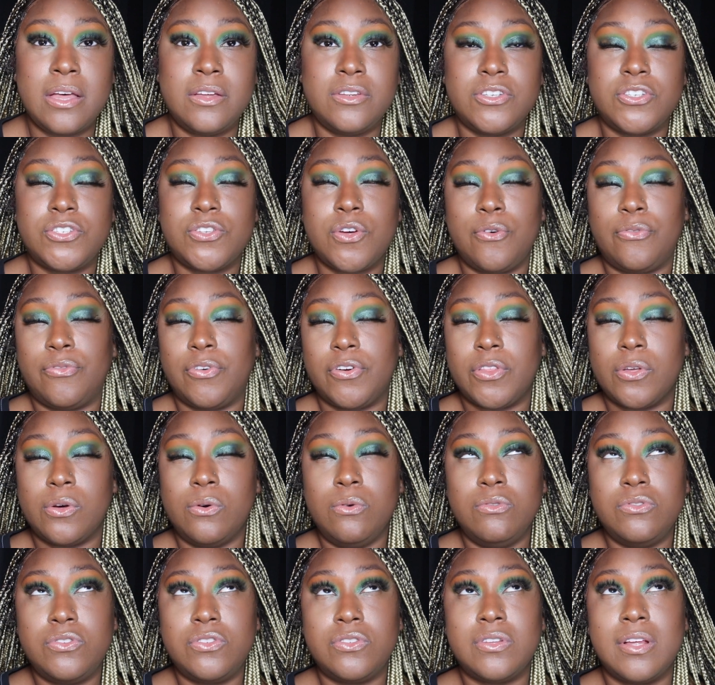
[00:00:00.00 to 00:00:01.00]
So for
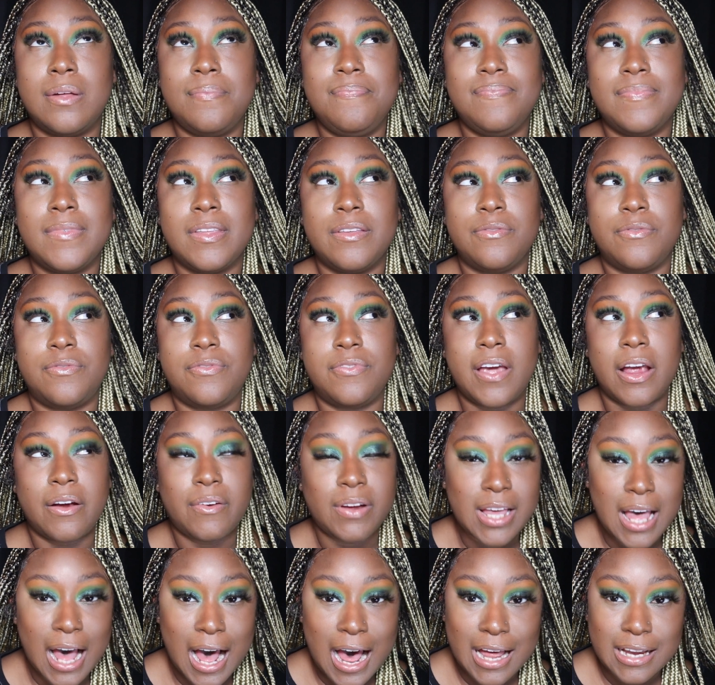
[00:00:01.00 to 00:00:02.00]
those
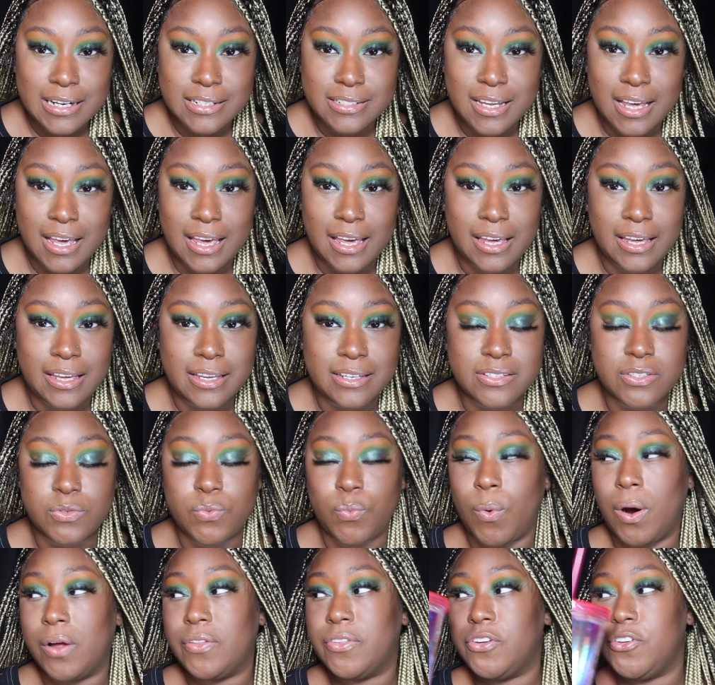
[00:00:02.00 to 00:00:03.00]
very hot days,
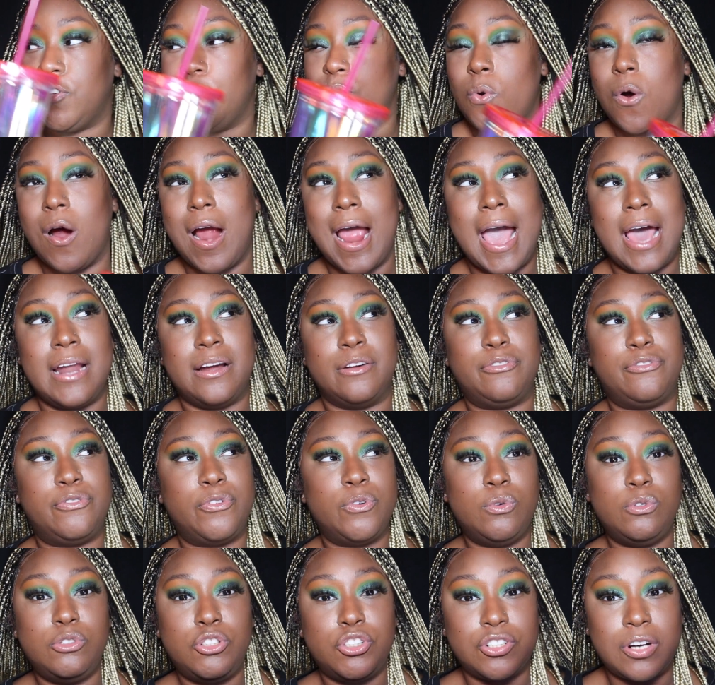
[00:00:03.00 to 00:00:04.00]
whether you are at a
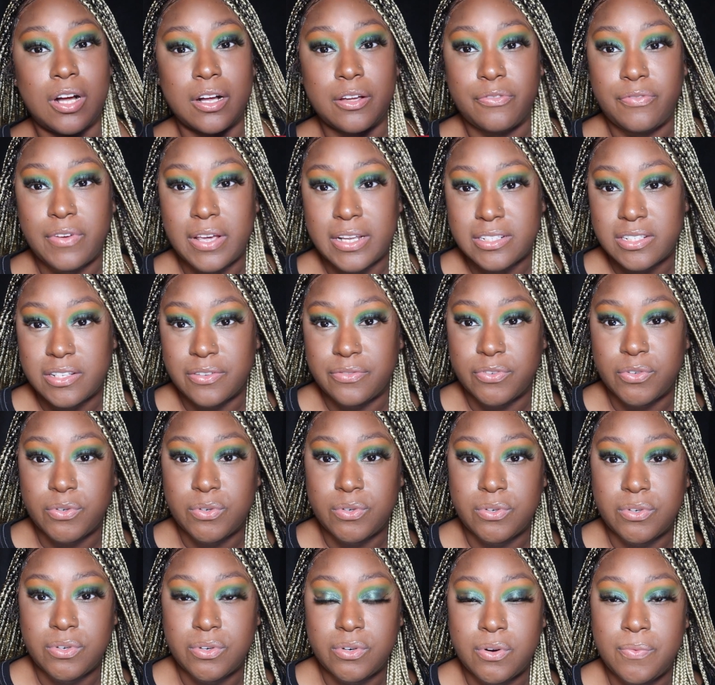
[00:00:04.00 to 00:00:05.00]
food truck
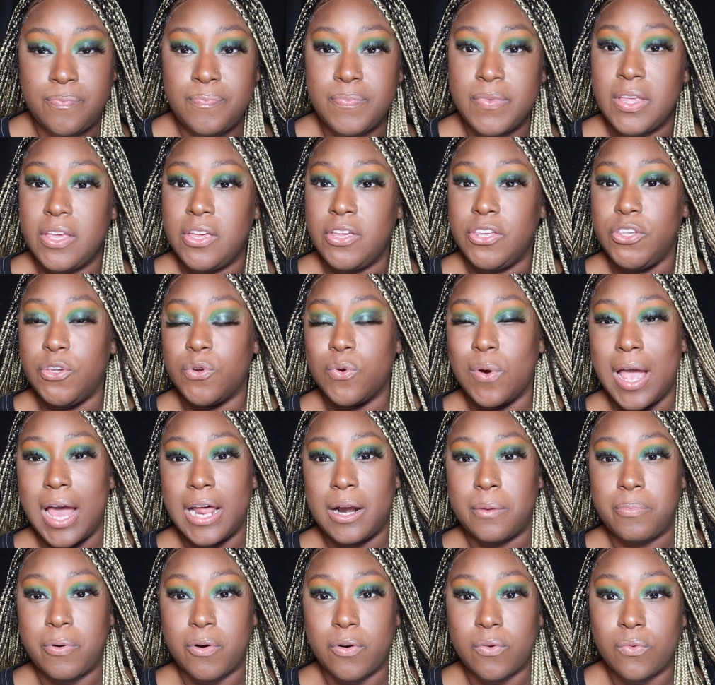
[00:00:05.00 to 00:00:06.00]
festival, you're
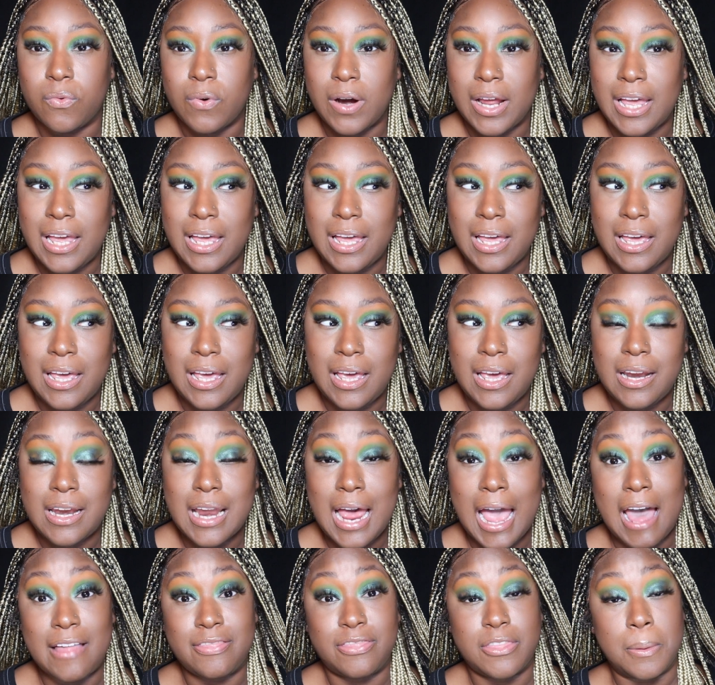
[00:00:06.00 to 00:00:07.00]
at a parade,
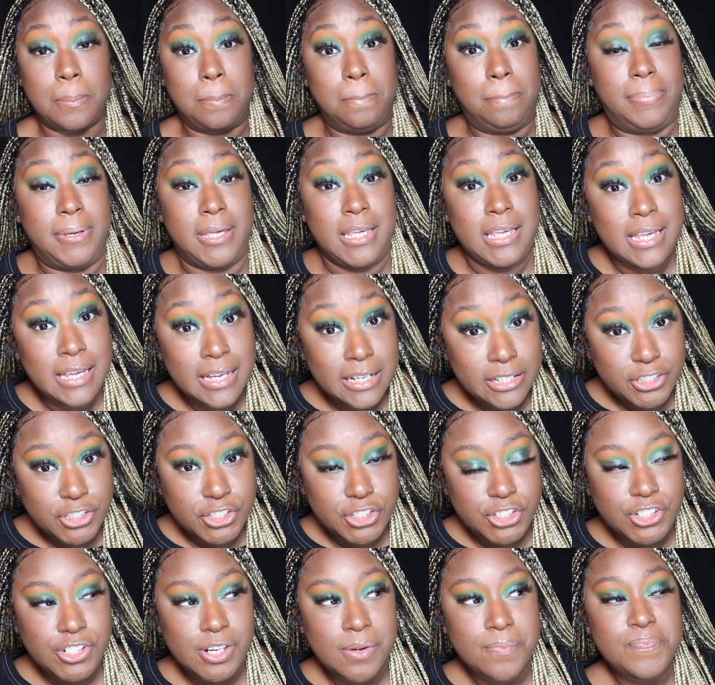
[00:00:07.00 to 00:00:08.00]
at the
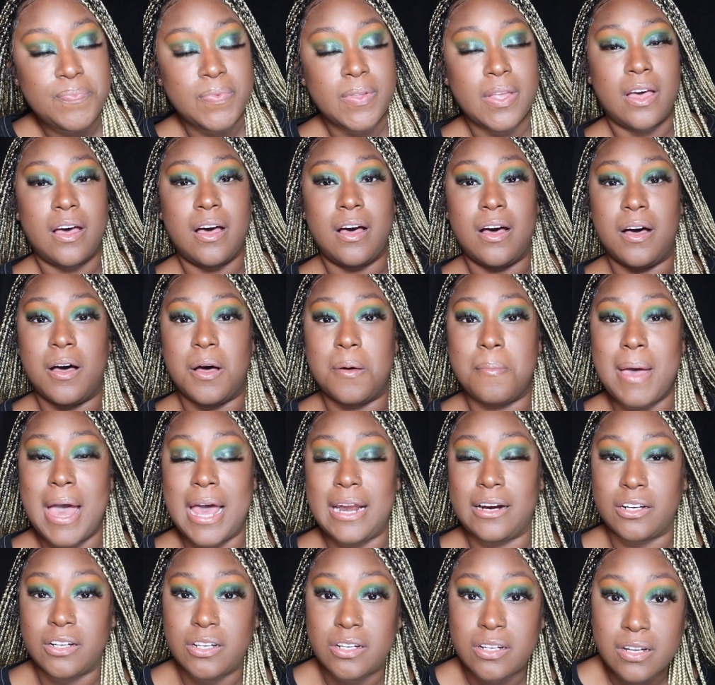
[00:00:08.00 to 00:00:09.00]
beach,
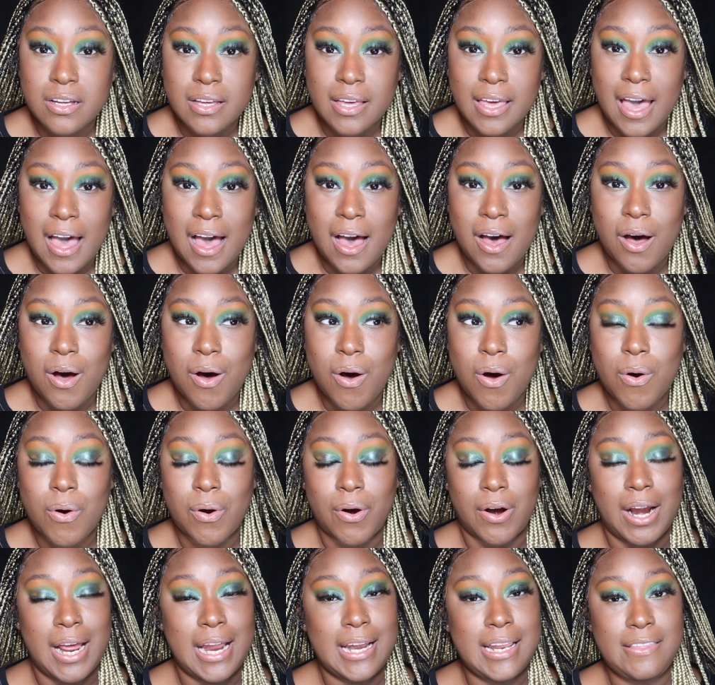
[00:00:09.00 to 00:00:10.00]
at a cookout
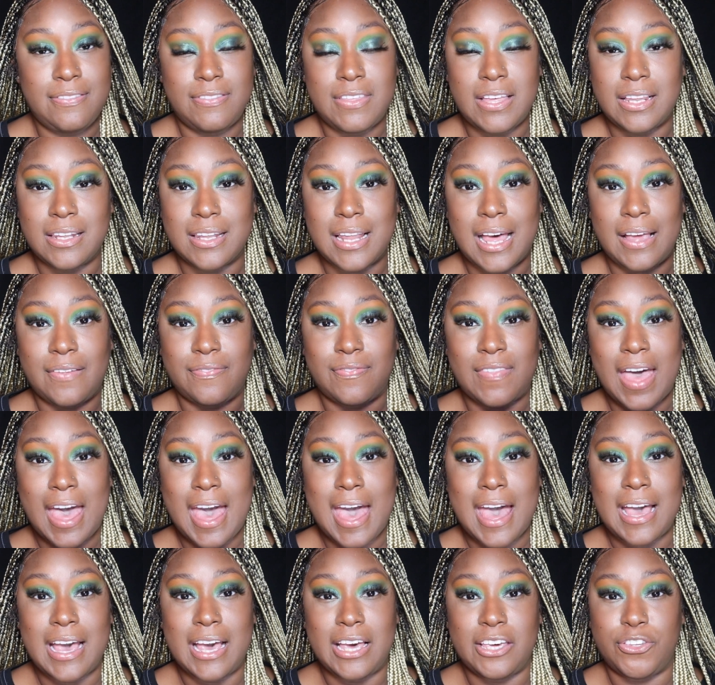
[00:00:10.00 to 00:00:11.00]
or anything like
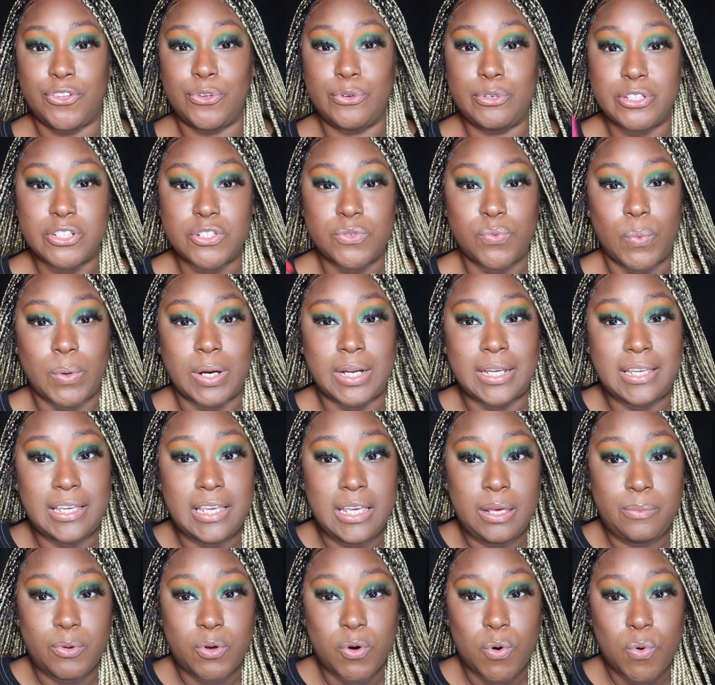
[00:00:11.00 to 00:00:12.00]
that, and you just want to
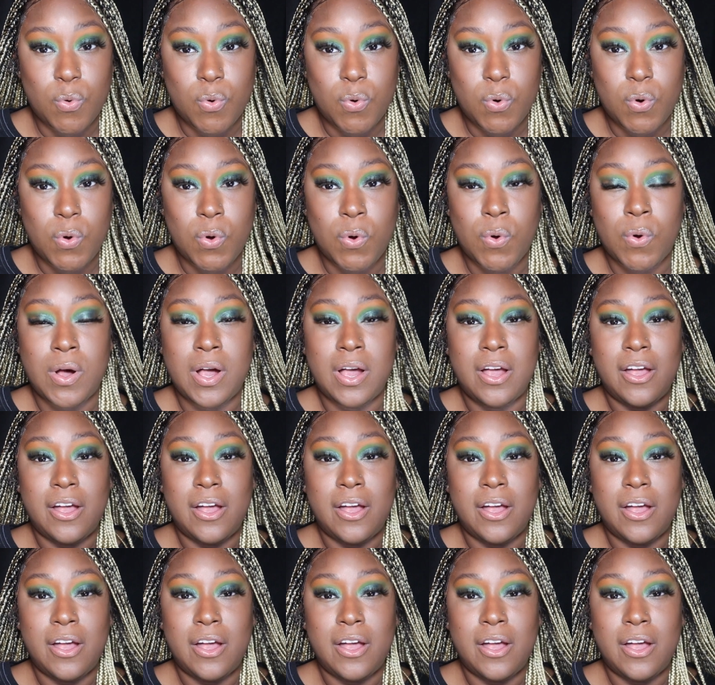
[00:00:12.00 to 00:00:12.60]
keep cool,